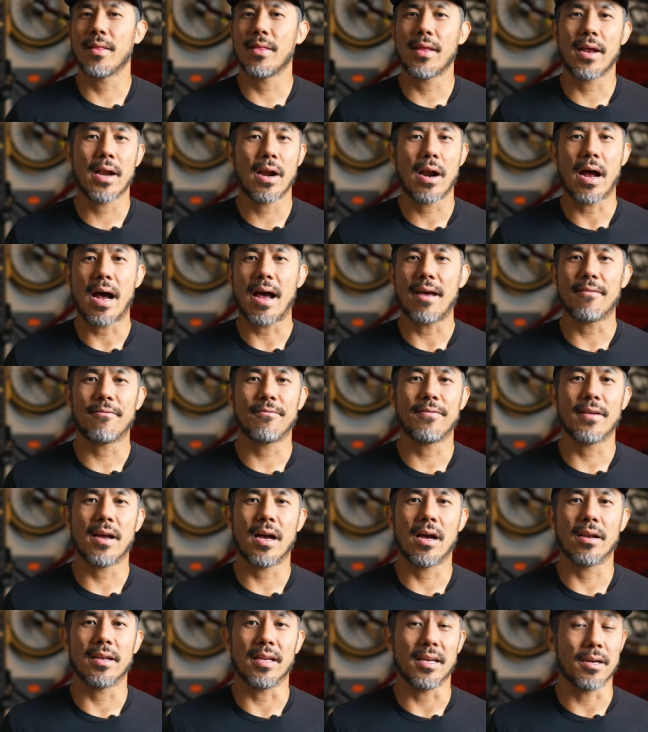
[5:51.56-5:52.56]
in there, I
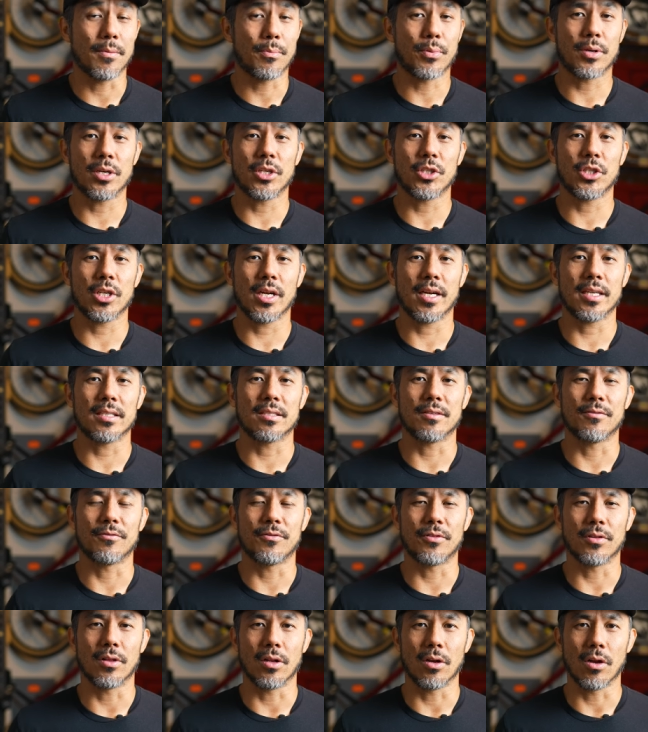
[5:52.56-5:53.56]
found an
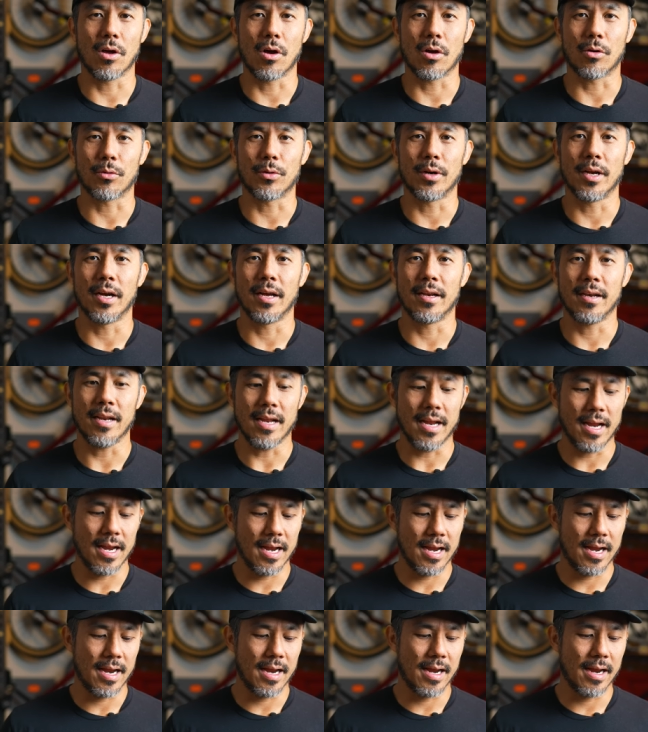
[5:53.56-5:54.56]
appreciation for the long run,
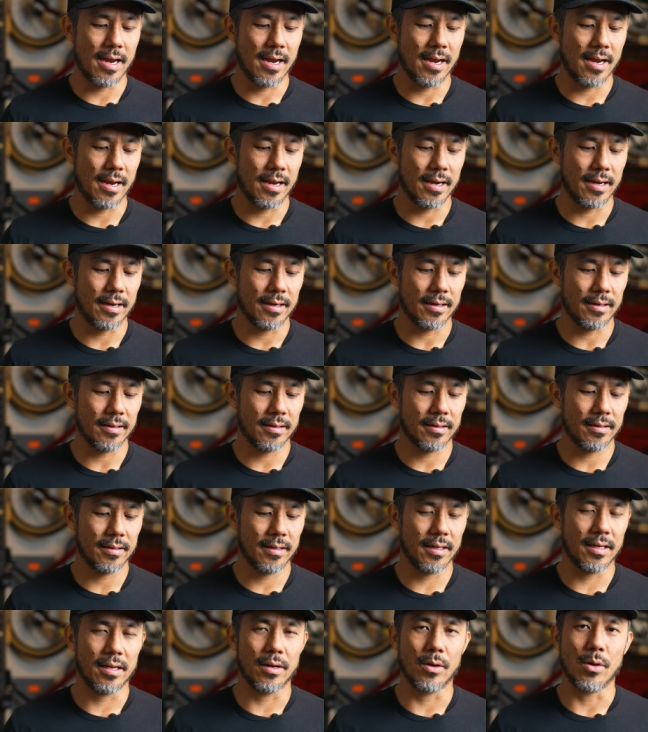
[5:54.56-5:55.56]
and
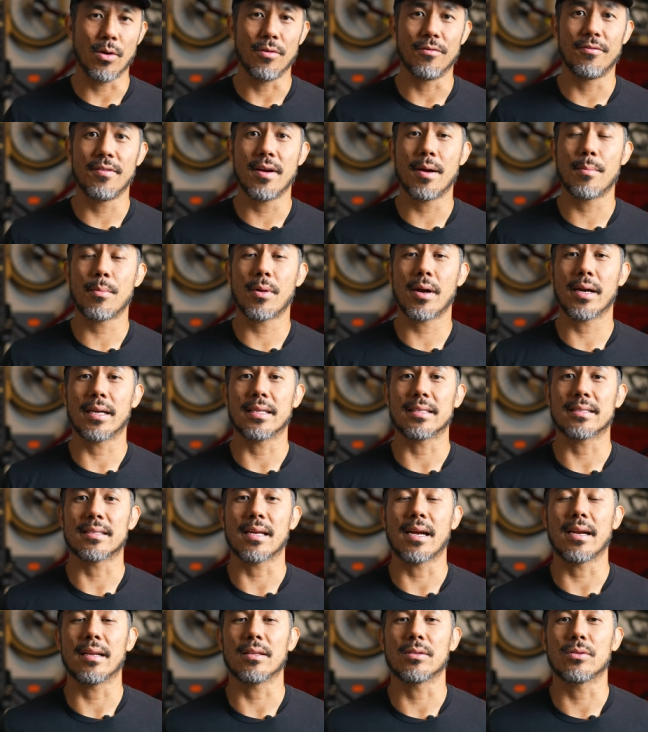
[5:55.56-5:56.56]
in November, I
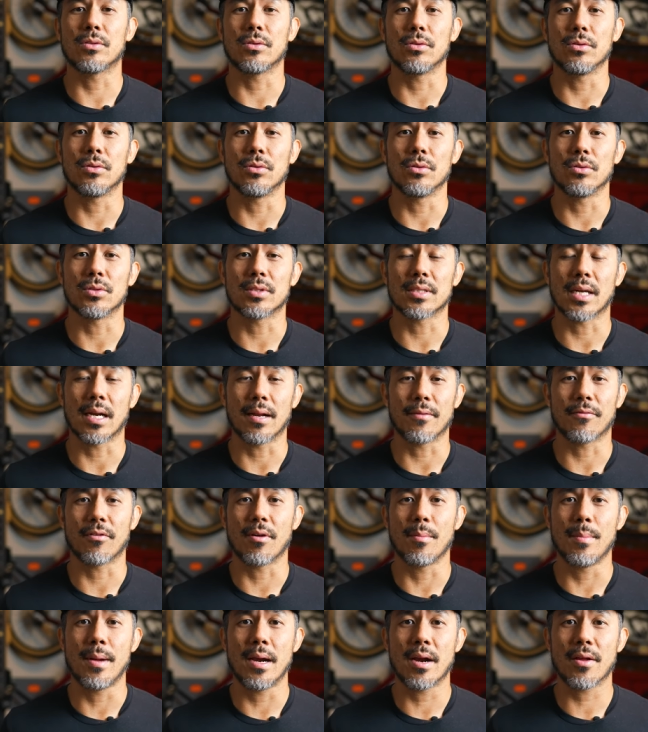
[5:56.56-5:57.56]
decided to sign up
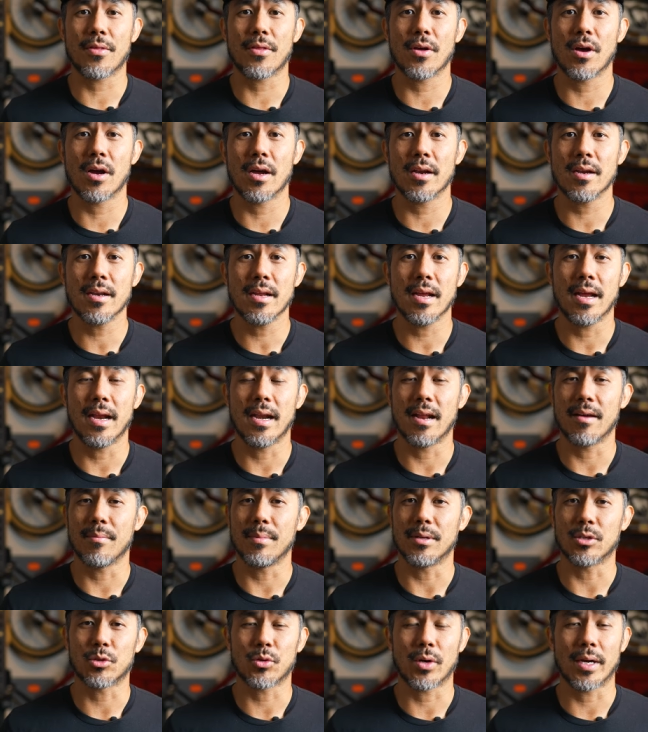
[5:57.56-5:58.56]
for a marathon, and
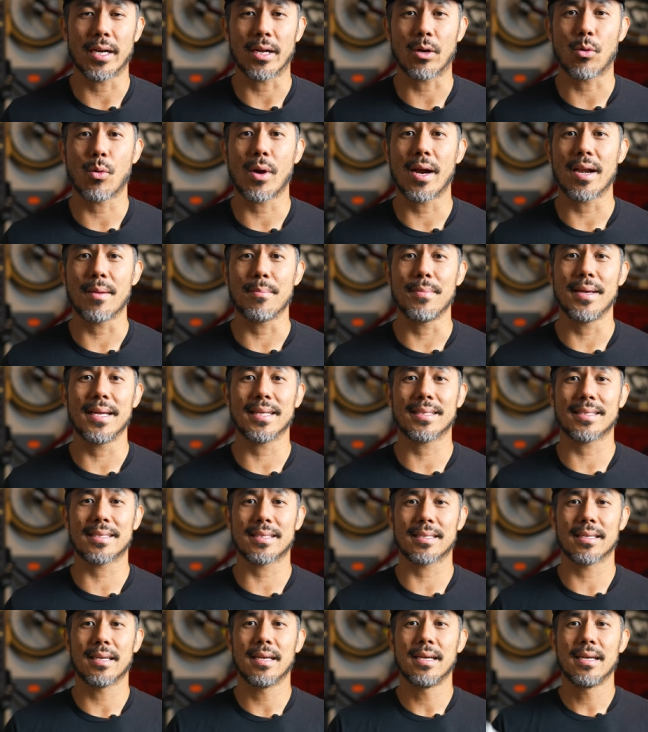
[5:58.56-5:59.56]
I've been training quite a
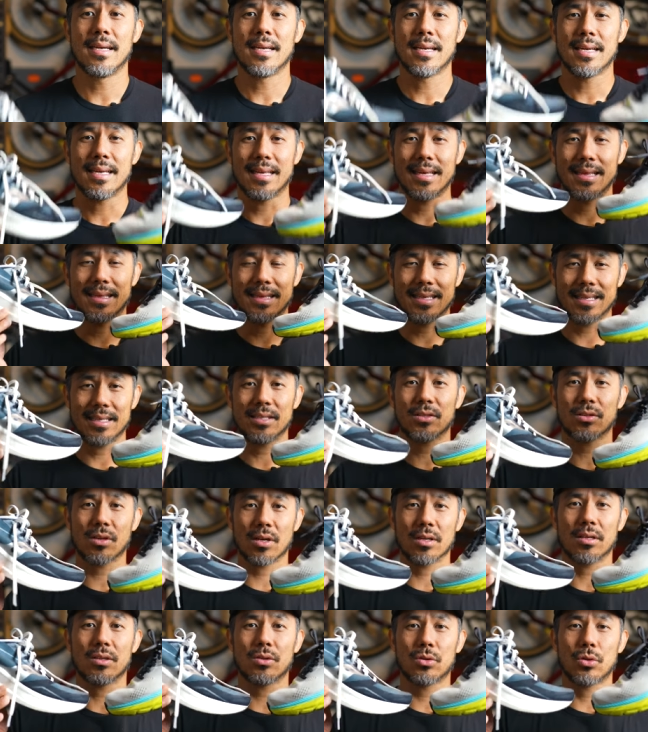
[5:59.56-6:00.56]
bit. And these
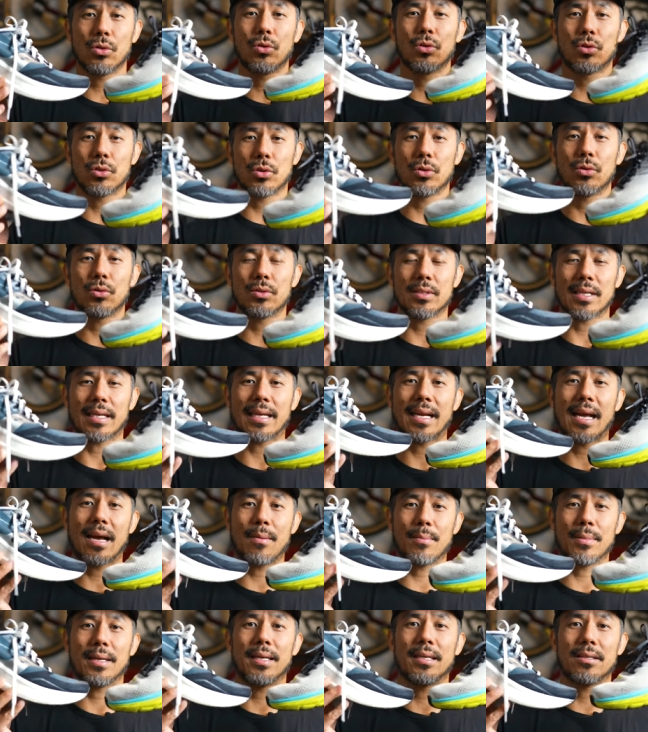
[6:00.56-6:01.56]
are the two shoes that
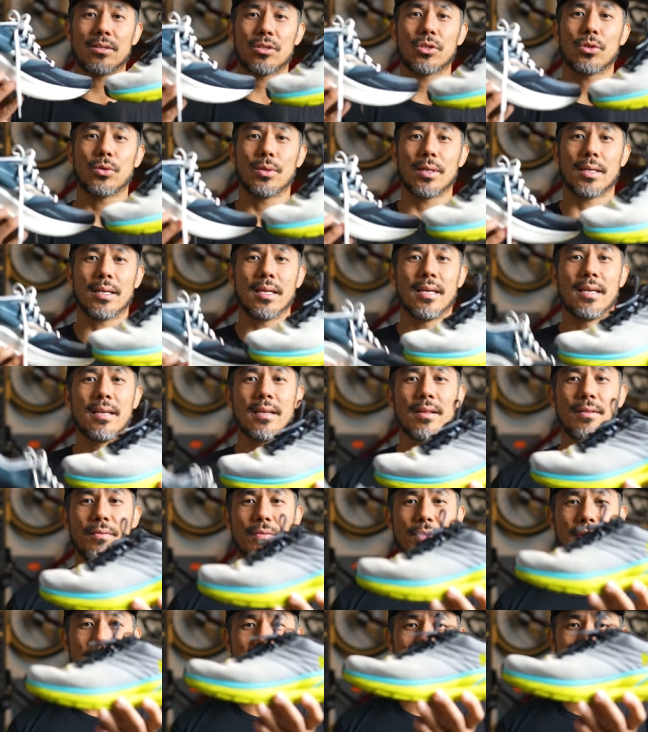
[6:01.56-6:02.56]
got me into it.
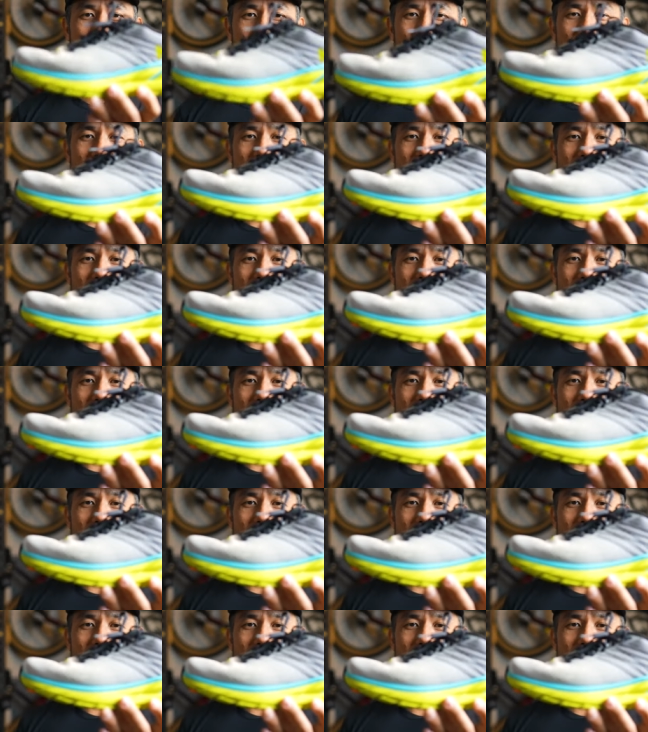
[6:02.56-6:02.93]
This was